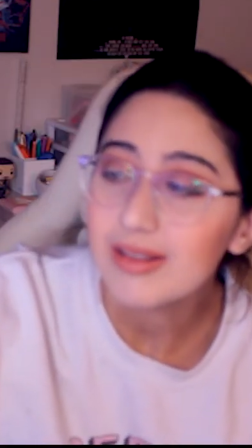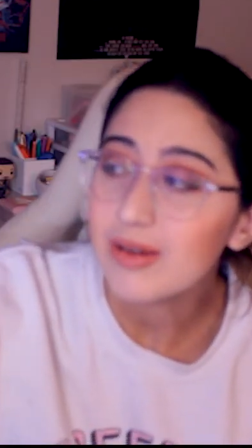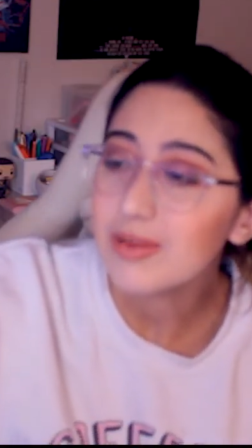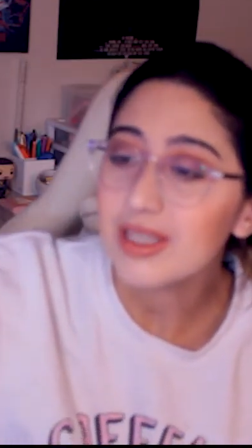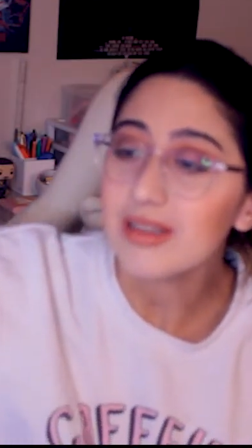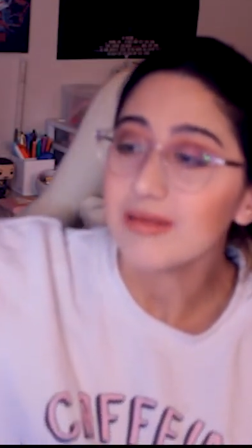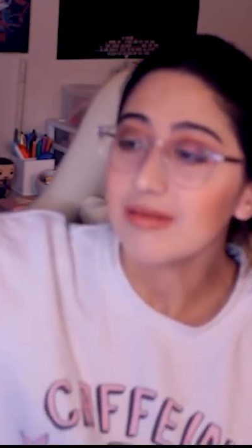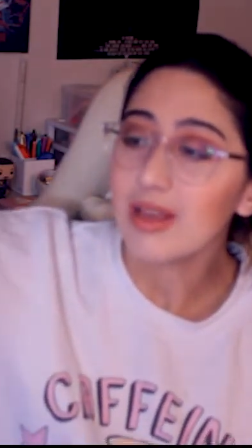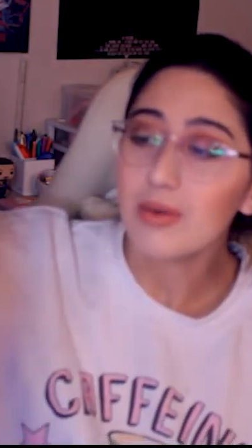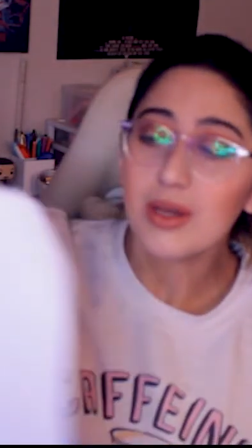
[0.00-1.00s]
that, that was it.
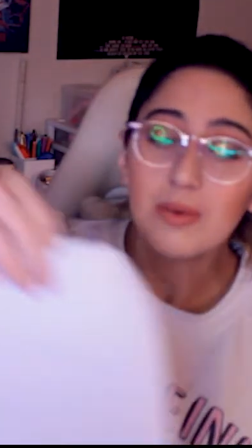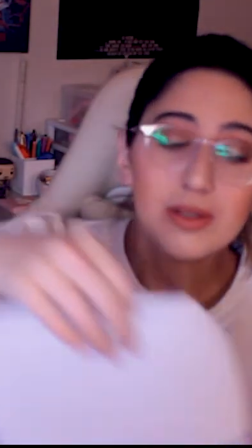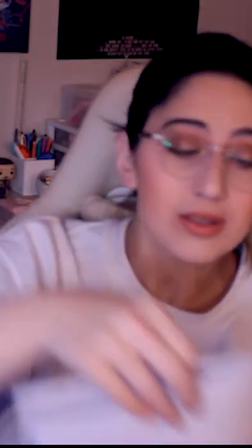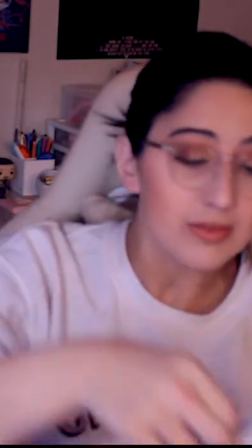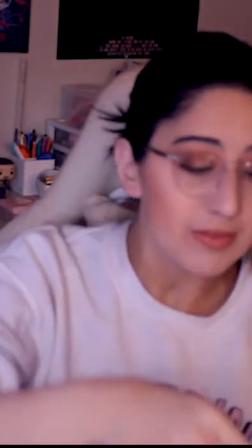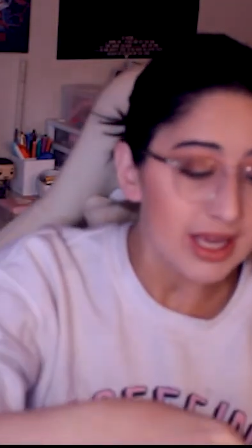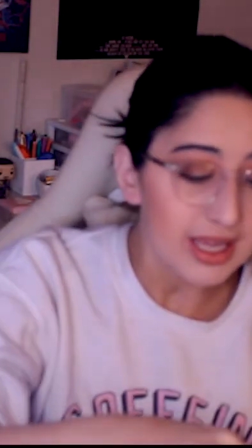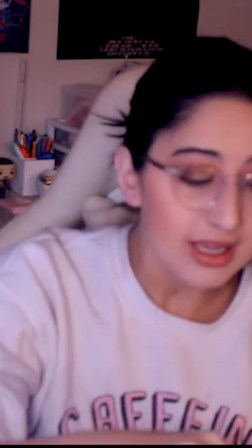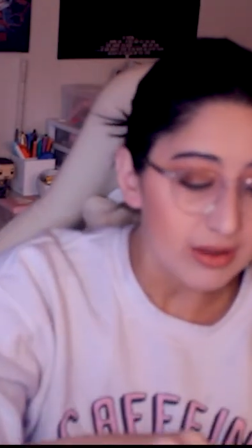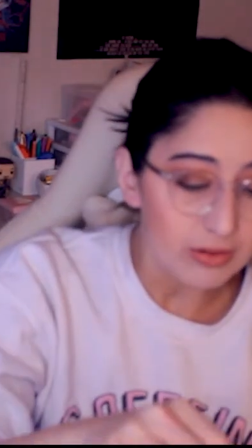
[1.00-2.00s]
That, that was
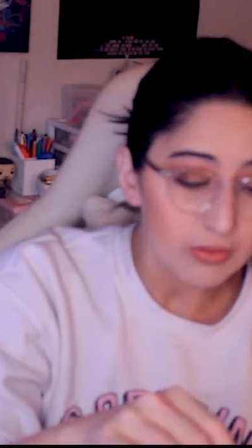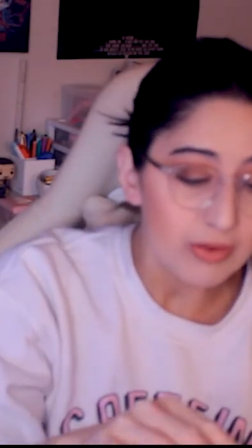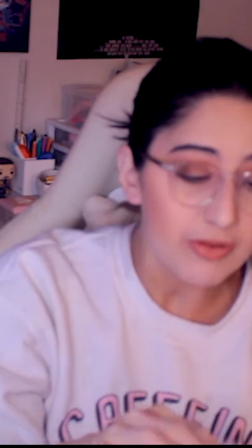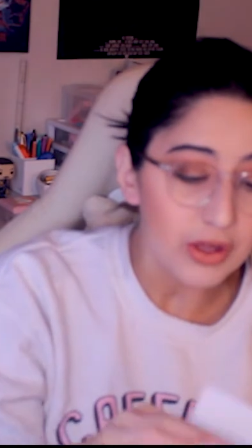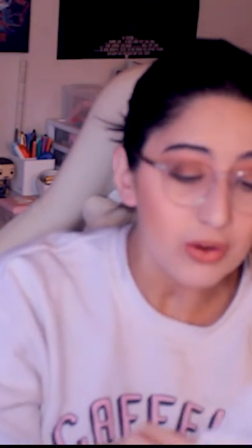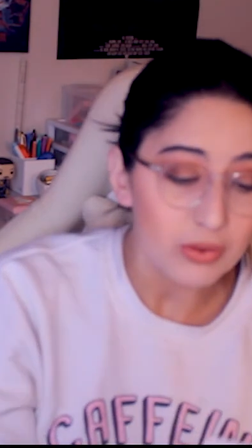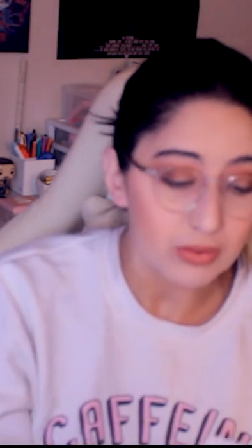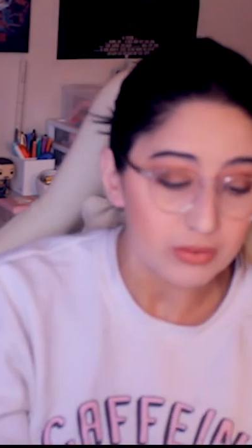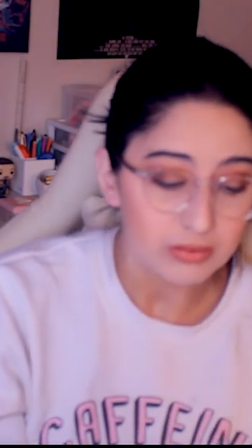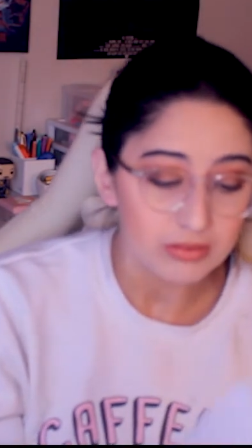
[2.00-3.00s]
my
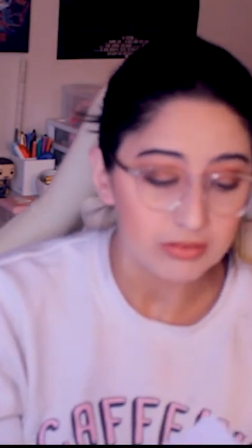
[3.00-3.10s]
review